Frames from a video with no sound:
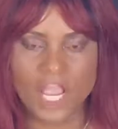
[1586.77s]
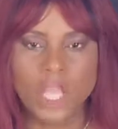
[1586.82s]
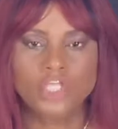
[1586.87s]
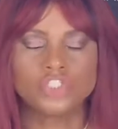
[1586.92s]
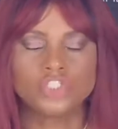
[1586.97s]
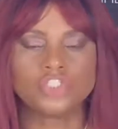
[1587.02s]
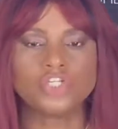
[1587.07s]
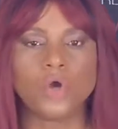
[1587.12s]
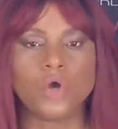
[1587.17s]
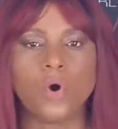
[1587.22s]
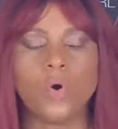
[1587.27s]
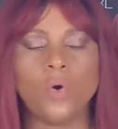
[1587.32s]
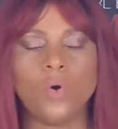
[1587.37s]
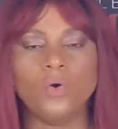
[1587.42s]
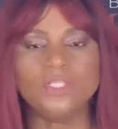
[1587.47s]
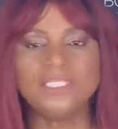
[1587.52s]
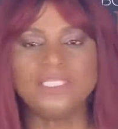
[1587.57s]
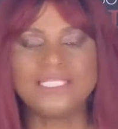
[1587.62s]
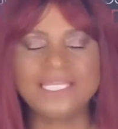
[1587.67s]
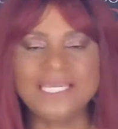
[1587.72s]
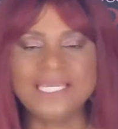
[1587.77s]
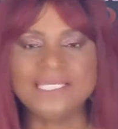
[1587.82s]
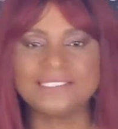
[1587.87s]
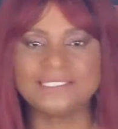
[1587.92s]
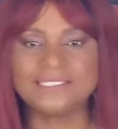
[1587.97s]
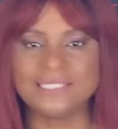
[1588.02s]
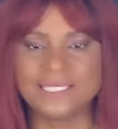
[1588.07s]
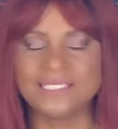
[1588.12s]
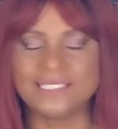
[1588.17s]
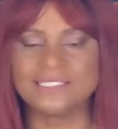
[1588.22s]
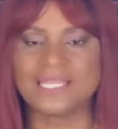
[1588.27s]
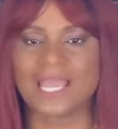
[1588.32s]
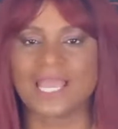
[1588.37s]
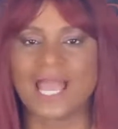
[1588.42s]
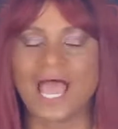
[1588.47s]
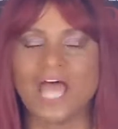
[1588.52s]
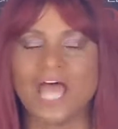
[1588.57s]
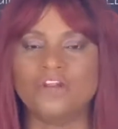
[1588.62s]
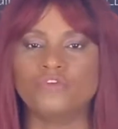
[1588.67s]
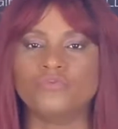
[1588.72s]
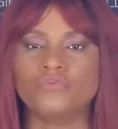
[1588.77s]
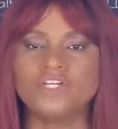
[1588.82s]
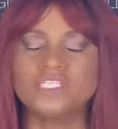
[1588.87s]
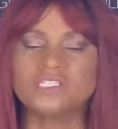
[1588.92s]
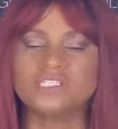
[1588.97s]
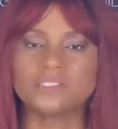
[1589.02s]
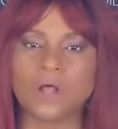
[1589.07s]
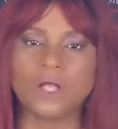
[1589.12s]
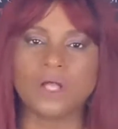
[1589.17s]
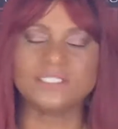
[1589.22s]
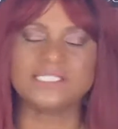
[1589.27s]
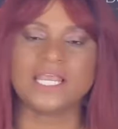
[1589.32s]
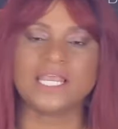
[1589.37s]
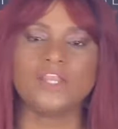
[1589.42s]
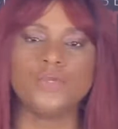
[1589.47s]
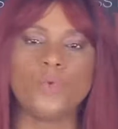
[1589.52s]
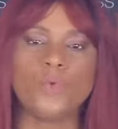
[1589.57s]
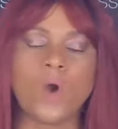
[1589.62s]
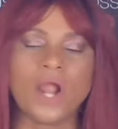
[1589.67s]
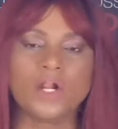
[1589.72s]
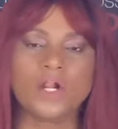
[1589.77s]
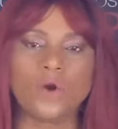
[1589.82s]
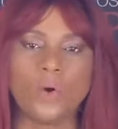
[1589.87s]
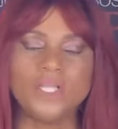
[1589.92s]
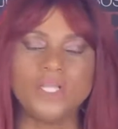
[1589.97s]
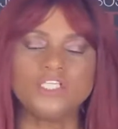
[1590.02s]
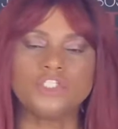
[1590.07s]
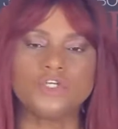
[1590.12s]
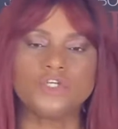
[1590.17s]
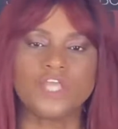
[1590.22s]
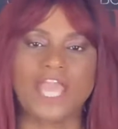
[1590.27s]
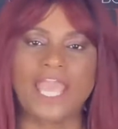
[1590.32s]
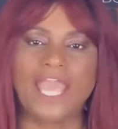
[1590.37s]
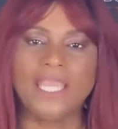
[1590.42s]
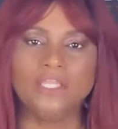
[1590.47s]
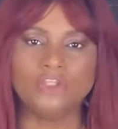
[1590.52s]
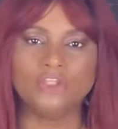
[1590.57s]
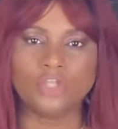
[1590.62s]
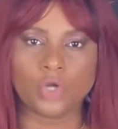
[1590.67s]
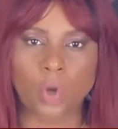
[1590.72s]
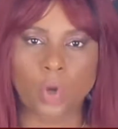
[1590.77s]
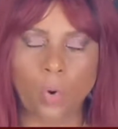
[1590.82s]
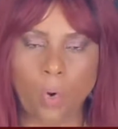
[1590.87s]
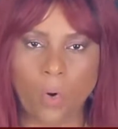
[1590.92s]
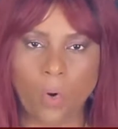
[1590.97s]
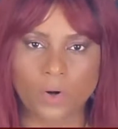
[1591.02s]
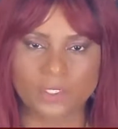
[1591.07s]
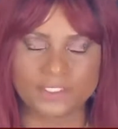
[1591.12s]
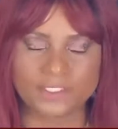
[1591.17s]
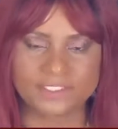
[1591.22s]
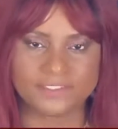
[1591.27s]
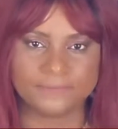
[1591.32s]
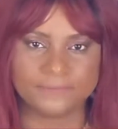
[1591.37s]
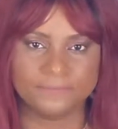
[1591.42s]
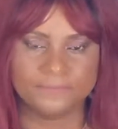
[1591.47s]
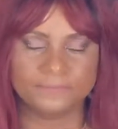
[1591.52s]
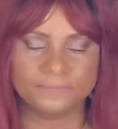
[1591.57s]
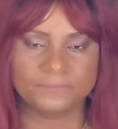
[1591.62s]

So this is the kind of results that you are going to get in the course.